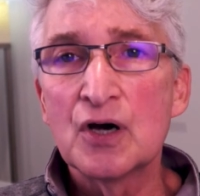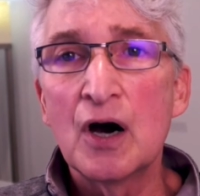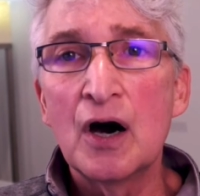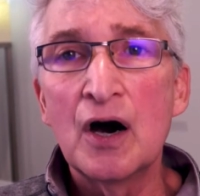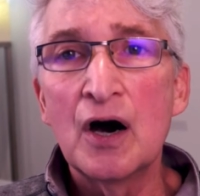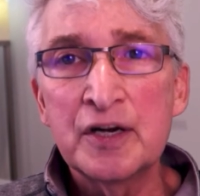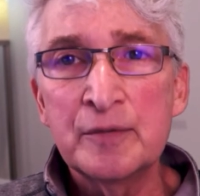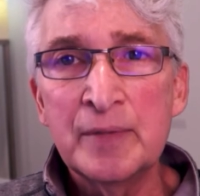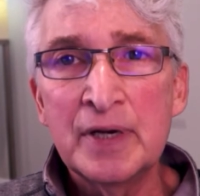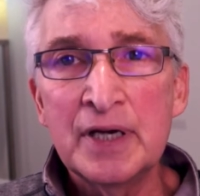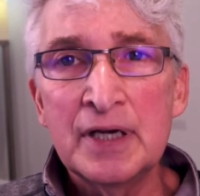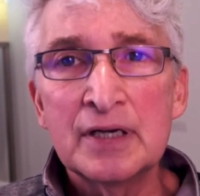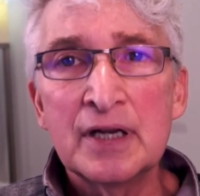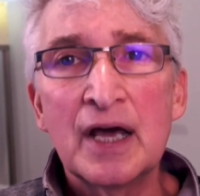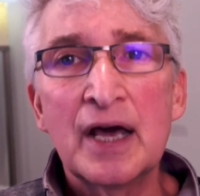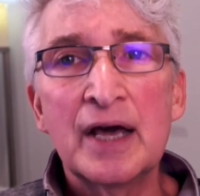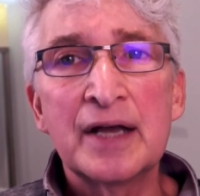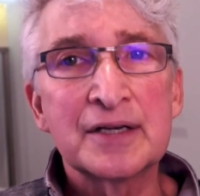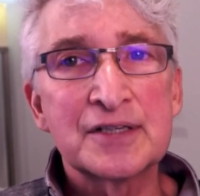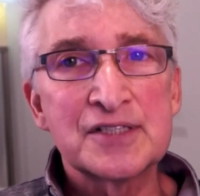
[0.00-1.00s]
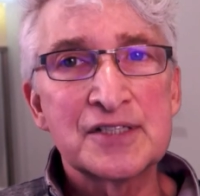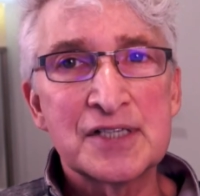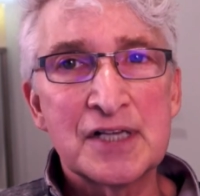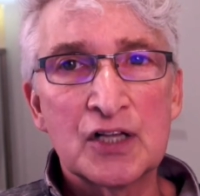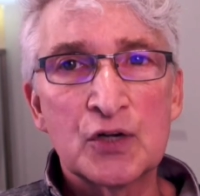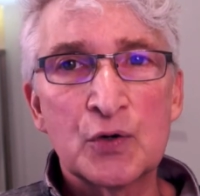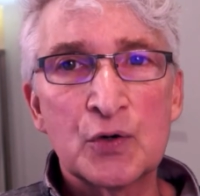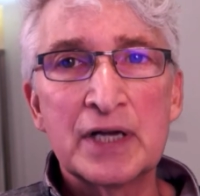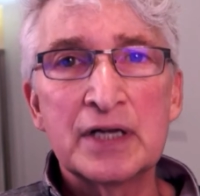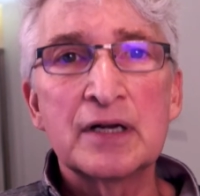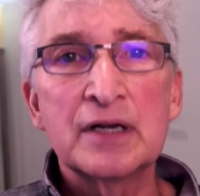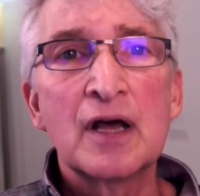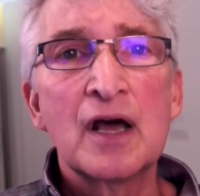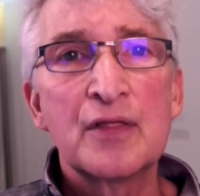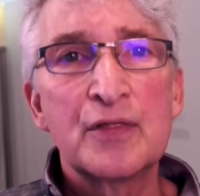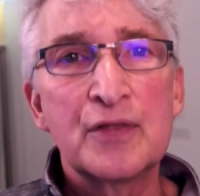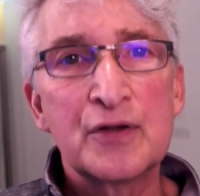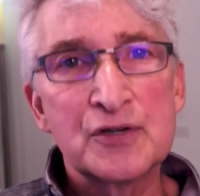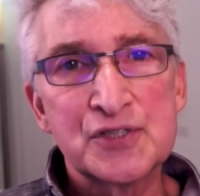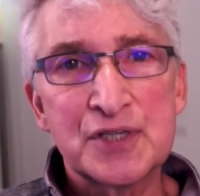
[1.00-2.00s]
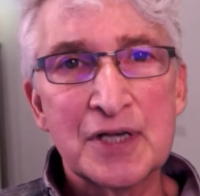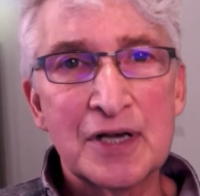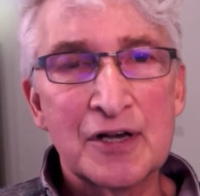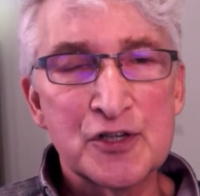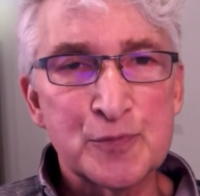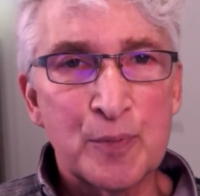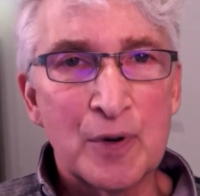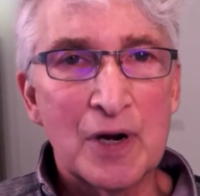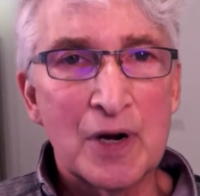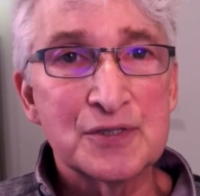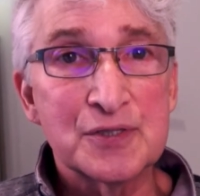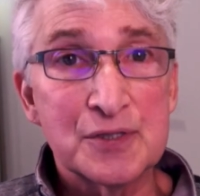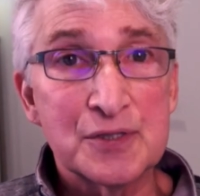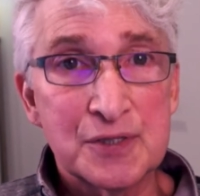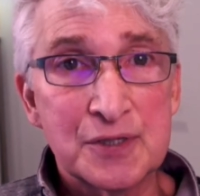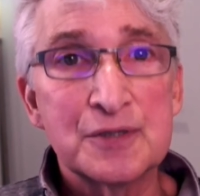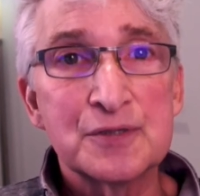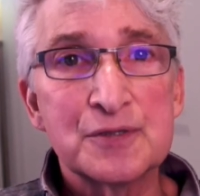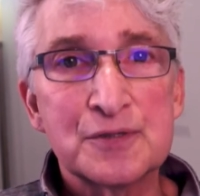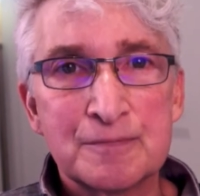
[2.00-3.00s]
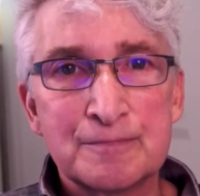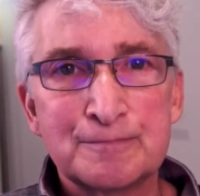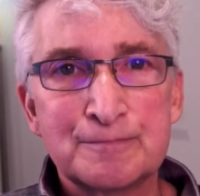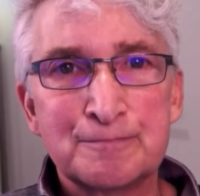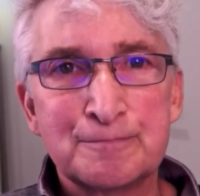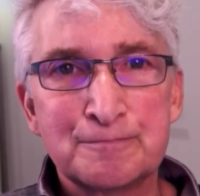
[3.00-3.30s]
to automate and accelerate their sales processes.